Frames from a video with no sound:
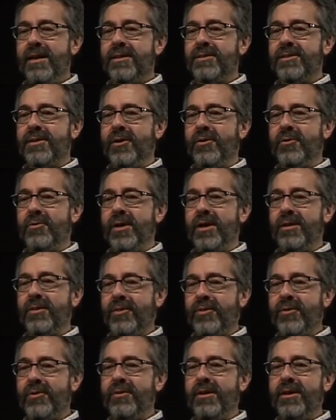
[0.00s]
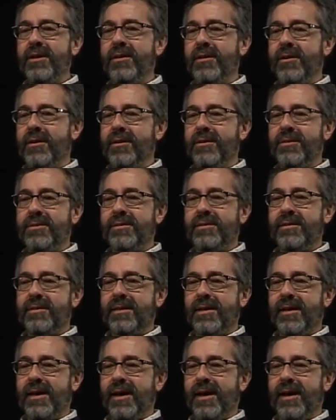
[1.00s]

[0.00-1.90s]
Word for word: So in 30 years,